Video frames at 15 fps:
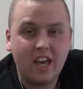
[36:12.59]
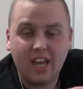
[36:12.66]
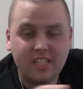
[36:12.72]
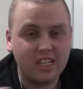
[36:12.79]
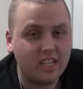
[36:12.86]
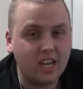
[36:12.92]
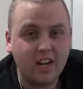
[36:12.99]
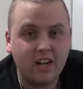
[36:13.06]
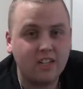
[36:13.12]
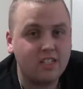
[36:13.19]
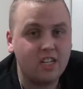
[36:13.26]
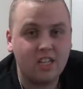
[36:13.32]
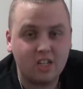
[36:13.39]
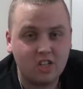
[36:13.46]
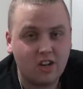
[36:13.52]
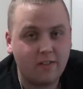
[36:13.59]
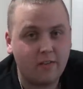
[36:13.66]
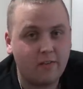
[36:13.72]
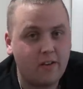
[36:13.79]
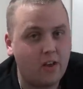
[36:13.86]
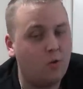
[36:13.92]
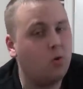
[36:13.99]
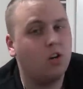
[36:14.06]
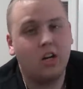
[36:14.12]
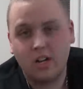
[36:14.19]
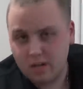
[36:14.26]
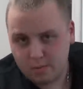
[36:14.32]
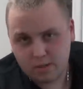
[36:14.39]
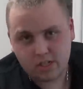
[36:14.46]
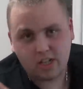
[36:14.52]
it's a guarantee that you have a fake,
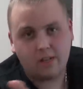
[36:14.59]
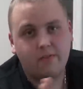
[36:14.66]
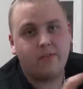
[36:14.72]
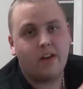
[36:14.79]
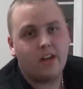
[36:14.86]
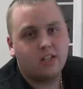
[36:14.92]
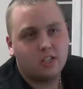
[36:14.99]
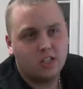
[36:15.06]
100% fake.